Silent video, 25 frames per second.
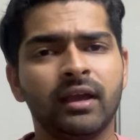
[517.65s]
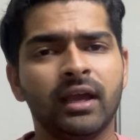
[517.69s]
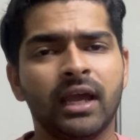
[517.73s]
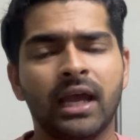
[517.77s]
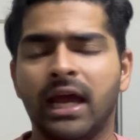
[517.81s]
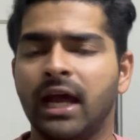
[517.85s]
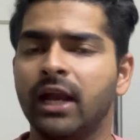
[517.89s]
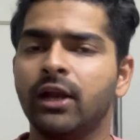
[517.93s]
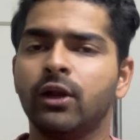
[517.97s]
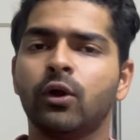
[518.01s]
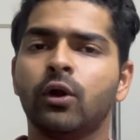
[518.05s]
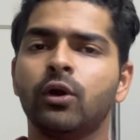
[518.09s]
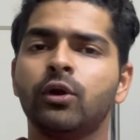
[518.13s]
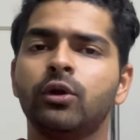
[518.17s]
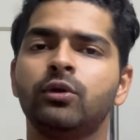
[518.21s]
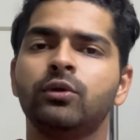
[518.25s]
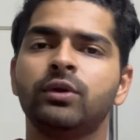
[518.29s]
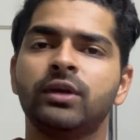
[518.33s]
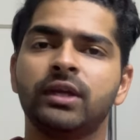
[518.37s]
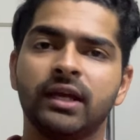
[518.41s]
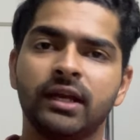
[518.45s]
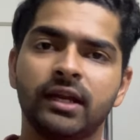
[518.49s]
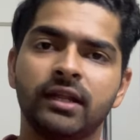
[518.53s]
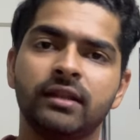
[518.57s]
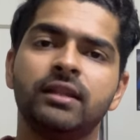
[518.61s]
and not
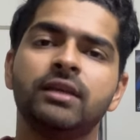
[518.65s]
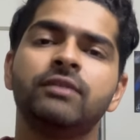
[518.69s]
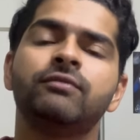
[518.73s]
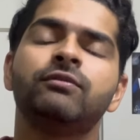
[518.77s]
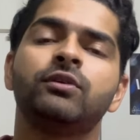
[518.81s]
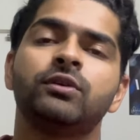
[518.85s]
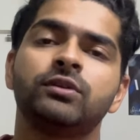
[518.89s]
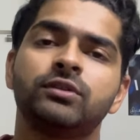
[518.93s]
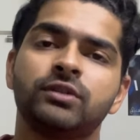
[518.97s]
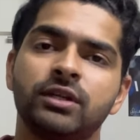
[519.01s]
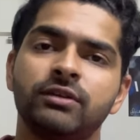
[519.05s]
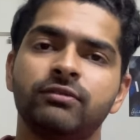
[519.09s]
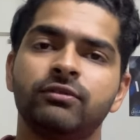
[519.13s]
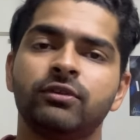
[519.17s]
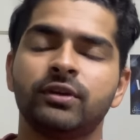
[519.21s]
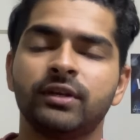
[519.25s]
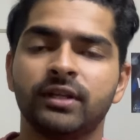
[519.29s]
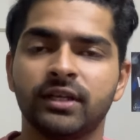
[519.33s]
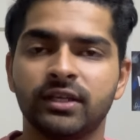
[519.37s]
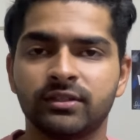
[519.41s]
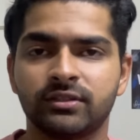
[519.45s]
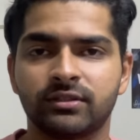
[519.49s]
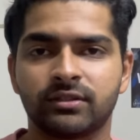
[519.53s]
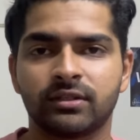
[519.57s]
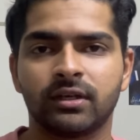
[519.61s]
doing anything for 3-4
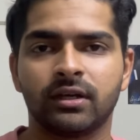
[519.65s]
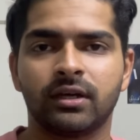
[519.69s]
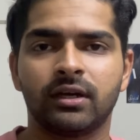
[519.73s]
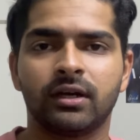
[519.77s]
days